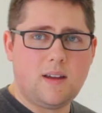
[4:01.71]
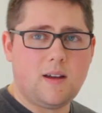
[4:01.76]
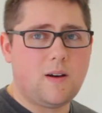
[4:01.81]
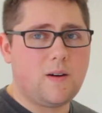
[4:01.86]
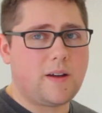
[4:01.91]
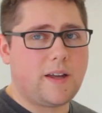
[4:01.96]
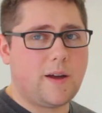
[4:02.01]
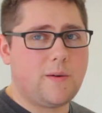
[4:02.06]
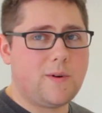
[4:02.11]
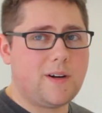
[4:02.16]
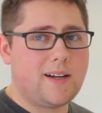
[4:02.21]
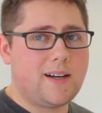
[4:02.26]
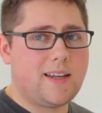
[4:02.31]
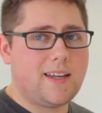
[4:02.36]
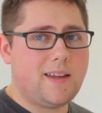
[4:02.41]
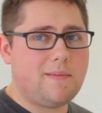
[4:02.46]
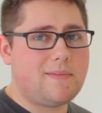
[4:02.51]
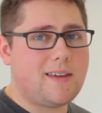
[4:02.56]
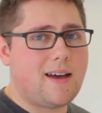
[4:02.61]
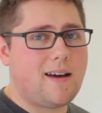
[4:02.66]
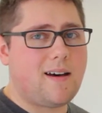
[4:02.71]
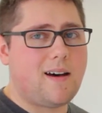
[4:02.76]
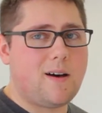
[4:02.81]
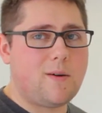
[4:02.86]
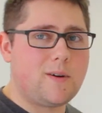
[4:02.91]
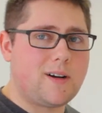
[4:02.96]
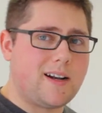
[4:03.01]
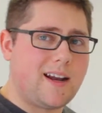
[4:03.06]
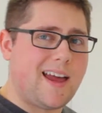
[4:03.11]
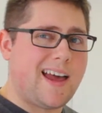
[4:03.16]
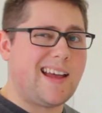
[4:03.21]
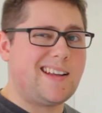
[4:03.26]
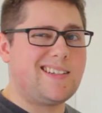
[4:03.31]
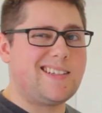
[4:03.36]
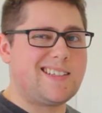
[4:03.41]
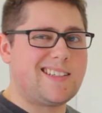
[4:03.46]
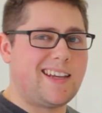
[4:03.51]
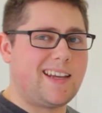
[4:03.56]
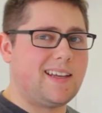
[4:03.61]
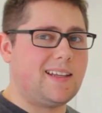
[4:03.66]
Okay, we're going to keep that hot. We're going to add
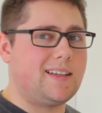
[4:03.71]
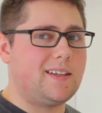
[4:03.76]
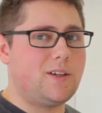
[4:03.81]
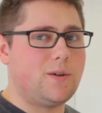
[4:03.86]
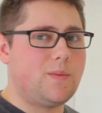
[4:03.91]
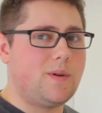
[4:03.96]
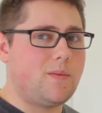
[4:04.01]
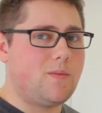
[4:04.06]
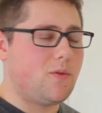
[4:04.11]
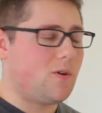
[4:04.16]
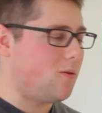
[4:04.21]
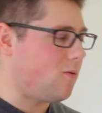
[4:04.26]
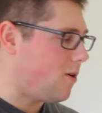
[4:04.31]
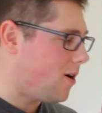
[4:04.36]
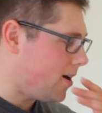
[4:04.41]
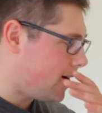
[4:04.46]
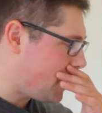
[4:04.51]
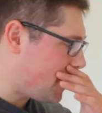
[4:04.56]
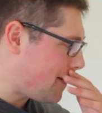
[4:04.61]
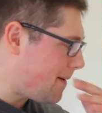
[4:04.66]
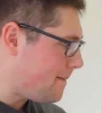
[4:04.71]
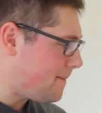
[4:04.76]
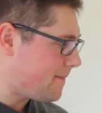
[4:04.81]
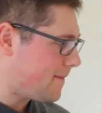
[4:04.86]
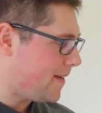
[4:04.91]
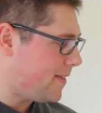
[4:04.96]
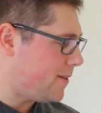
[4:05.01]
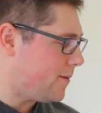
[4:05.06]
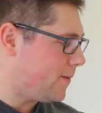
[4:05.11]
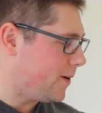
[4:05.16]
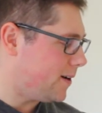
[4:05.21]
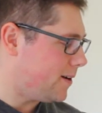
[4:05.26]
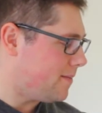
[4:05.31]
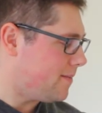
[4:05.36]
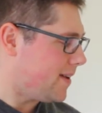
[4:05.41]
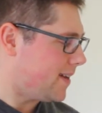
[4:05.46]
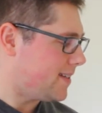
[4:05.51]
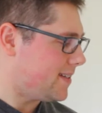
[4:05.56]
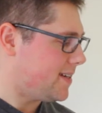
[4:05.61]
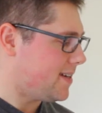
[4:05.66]
just like a little bit more water, and then we're going to
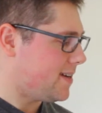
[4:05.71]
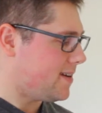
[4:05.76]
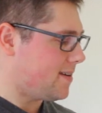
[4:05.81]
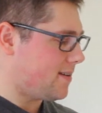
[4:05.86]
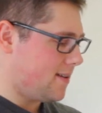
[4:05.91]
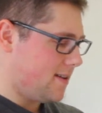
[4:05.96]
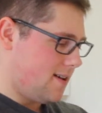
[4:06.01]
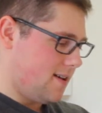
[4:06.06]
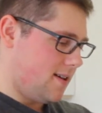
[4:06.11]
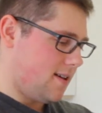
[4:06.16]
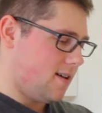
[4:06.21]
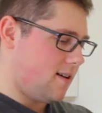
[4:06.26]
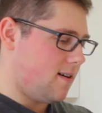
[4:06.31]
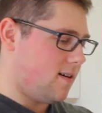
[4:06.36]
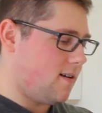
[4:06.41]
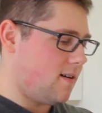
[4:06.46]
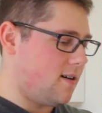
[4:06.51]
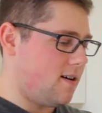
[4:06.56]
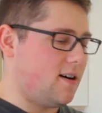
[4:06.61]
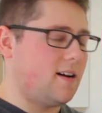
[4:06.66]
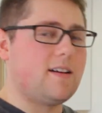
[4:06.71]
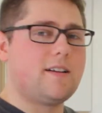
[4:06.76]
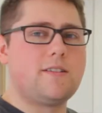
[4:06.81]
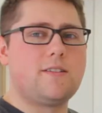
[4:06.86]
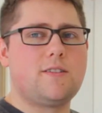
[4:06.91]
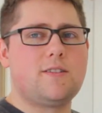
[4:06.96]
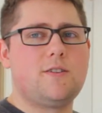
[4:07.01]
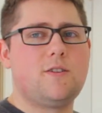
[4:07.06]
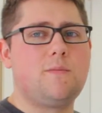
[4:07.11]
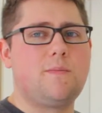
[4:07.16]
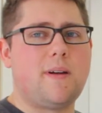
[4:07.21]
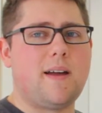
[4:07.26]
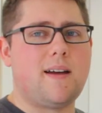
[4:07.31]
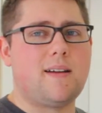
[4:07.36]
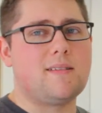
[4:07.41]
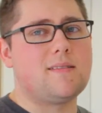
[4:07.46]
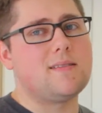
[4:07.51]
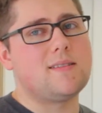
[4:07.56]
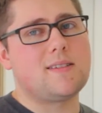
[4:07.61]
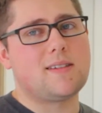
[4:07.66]
mix in our 2
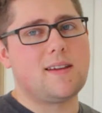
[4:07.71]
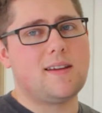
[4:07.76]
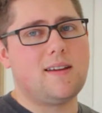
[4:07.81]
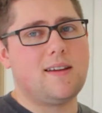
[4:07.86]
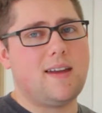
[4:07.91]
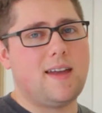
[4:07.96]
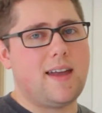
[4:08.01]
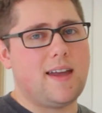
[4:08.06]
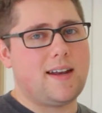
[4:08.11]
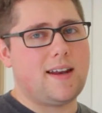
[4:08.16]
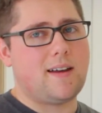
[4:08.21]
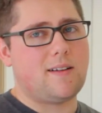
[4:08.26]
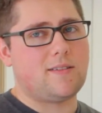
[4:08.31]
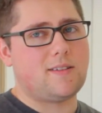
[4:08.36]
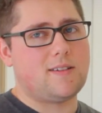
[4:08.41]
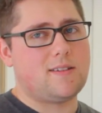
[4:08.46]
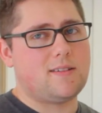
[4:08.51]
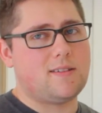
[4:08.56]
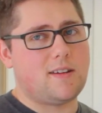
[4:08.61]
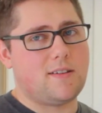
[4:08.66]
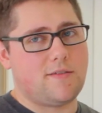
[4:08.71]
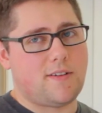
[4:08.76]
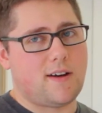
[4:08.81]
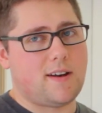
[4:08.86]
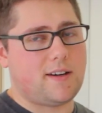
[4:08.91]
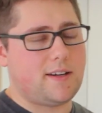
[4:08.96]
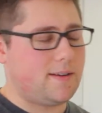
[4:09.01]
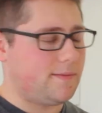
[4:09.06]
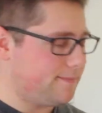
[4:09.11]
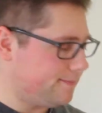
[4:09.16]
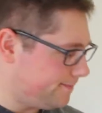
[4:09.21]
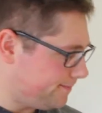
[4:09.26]
pounds, 8 ounces of honey.